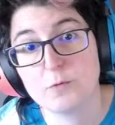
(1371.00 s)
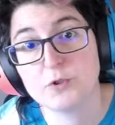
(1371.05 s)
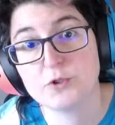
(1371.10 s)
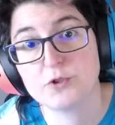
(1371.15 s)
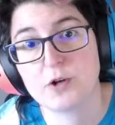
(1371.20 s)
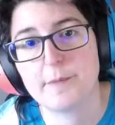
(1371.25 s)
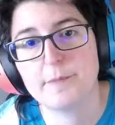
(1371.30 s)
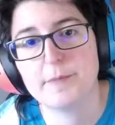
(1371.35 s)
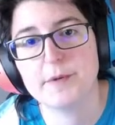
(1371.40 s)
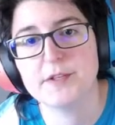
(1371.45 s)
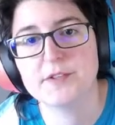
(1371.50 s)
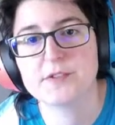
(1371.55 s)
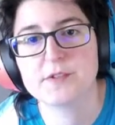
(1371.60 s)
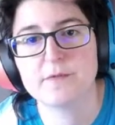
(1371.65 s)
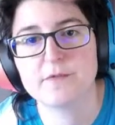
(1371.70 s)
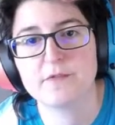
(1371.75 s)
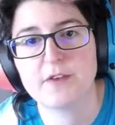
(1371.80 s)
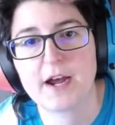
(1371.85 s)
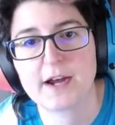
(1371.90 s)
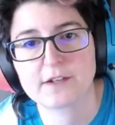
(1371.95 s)
drop in some
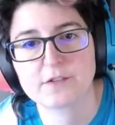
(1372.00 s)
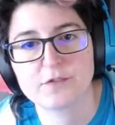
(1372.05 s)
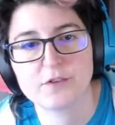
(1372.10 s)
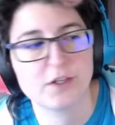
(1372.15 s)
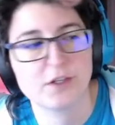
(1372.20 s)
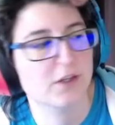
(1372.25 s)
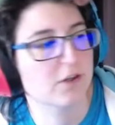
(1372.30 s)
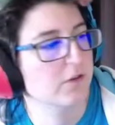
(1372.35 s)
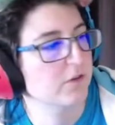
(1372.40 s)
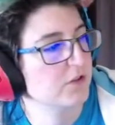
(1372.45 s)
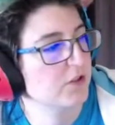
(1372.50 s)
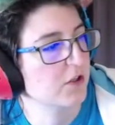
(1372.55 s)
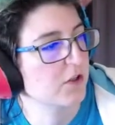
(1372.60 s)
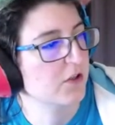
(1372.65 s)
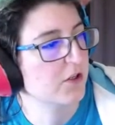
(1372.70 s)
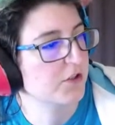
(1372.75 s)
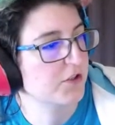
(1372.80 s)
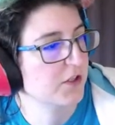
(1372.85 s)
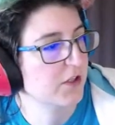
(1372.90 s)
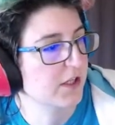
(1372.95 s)
facts for you. So
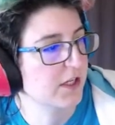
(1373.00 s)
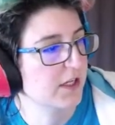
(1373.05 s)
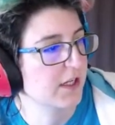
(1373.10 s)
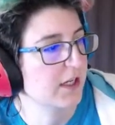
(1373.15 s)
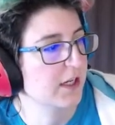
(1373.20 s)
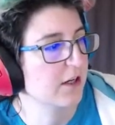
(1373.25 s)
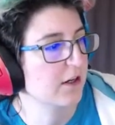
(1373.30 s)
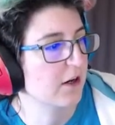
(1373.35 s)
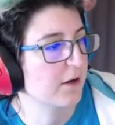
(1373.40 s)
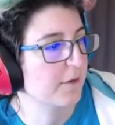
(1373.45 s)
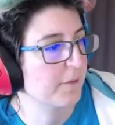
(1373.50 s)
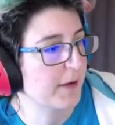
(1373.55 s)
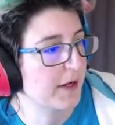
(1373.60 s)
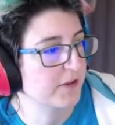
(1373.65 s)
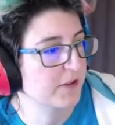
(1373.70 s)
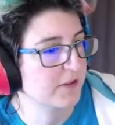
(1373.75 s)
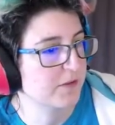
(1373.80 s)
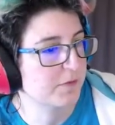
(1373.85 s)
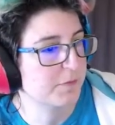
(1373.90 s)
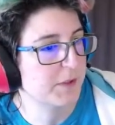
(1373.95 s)
there's a link here about
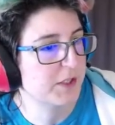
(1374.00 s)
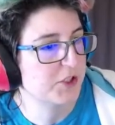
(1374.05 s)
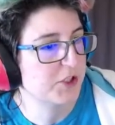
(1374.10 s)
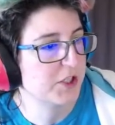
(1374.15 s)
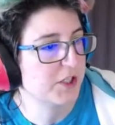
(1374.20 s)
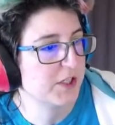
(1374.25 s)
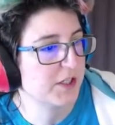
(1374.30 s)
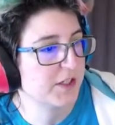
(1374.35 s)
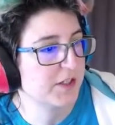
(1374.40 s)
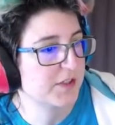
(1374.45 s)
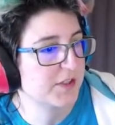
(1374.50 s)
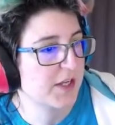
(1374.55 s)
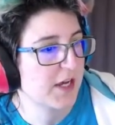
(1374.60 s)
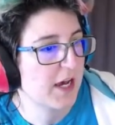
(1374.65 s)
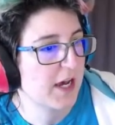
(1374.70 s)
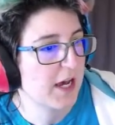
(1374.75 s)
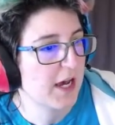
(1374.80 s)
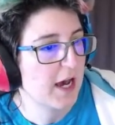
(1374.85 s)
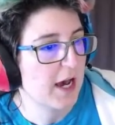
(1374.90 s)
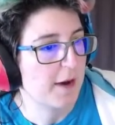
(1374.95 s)
the species,
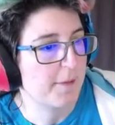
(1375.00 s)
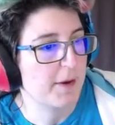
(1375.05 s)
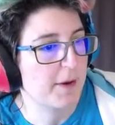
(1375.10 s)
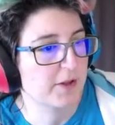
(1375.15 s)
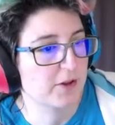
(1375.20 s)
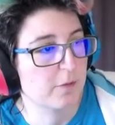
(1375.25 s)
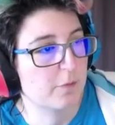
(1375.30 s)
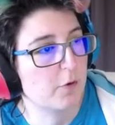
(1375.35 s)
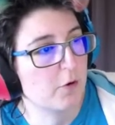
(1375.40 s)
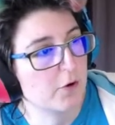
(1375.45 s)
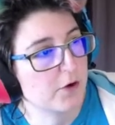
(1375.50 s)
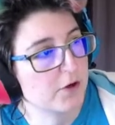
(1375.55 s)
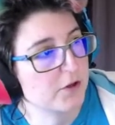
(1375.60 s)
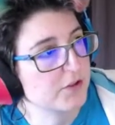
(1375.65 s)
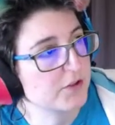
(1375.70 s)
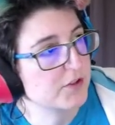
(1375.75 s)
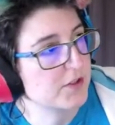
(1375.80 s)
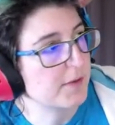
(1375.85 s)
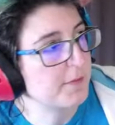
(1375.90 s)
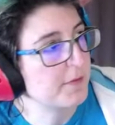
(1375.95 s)
about the
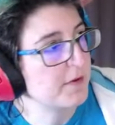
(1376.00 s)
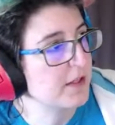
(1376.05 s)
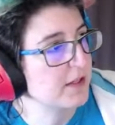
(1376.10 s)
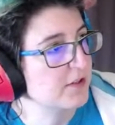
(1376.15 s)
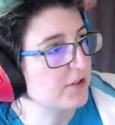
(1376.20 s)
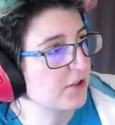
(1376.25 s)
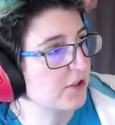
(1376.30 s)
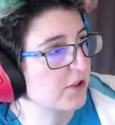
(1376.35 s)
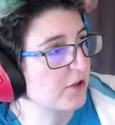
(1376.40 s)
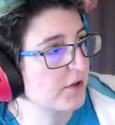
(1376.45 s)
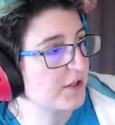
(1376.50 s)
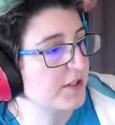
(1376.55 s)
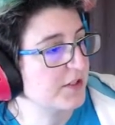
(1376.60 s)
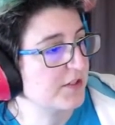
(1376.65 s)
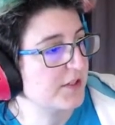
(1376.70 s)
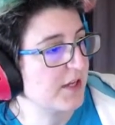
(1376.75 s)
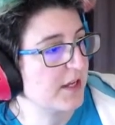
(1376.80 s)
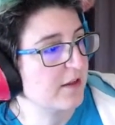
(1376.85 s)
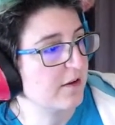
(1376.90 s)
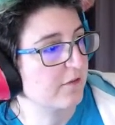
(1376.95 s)
portals. Some of these are going to
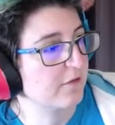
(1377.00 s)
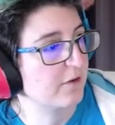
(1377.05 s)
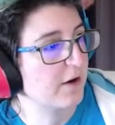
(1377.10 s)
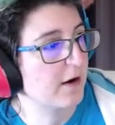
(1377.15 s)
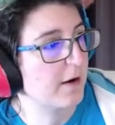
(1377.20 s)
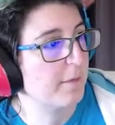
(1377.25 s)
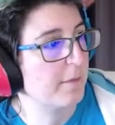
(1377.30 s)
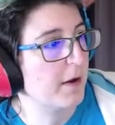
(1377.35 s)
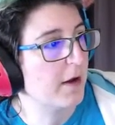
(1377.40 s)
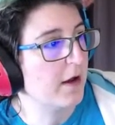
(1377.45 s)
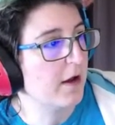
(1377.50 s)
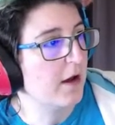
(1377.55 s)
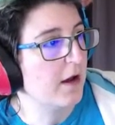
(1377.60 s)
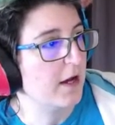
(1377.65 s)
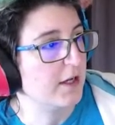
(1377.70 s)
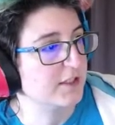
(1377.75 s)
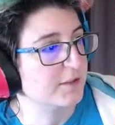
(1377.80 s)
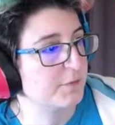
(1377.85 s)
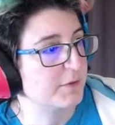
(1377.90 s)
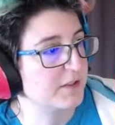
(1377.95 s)
say they're from
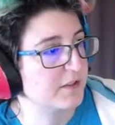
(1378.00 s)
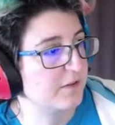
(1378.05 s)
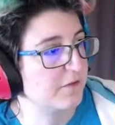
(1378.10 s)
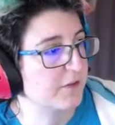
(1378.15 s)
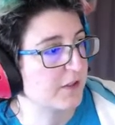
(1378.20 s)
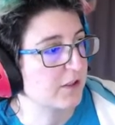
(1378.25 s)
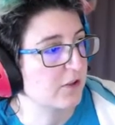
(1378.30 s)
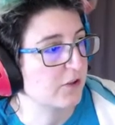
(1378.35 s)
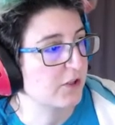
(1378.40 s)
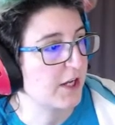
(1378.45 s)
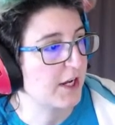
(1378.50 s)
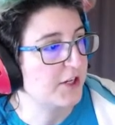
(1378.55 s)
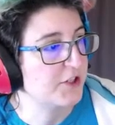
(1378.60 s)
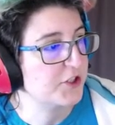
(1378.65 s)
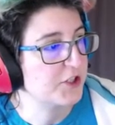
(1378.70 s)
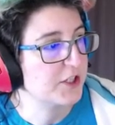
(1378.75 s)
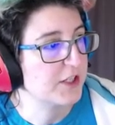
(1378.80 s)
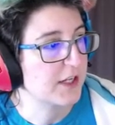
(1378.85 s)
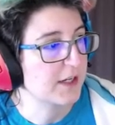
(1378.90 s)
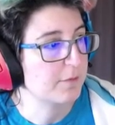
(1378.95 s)
a specific
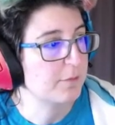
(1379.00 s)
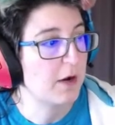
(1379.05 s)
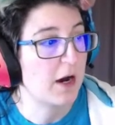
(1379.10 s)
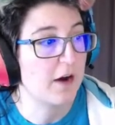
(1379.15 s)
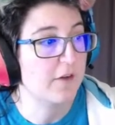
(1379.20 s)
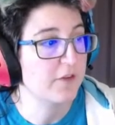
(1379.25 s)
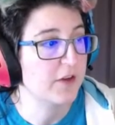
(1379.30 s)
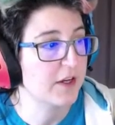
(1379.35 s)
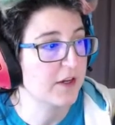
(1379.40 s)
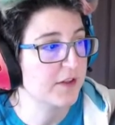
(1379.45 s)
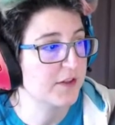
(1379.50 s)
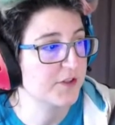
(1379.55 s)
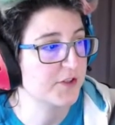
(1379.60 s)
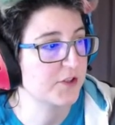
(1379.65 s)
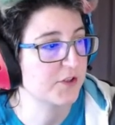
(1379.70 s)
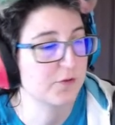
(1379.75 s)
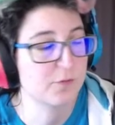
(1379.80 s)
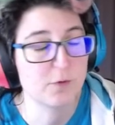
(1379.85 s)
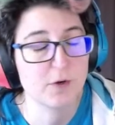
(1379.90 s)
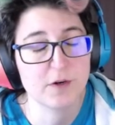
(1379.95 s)
location, like Pavia. This
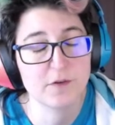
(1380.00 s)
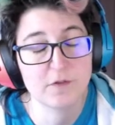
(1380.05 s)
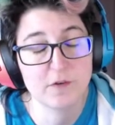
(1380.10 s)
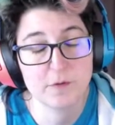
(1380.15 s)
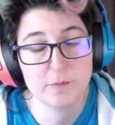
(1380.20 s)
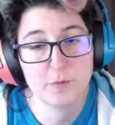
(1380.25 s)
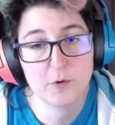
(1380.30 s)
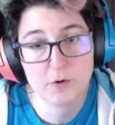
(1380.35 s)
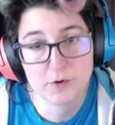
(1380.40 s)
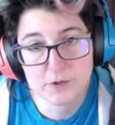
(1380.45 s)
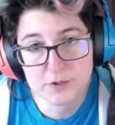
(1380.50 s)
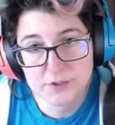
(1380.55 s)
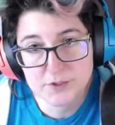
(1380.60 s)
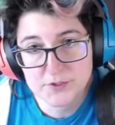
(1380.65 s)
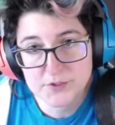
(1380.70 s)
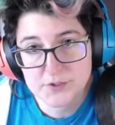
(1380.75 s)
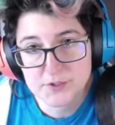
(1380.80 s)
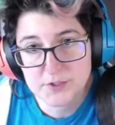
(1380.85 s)
is one of our portals.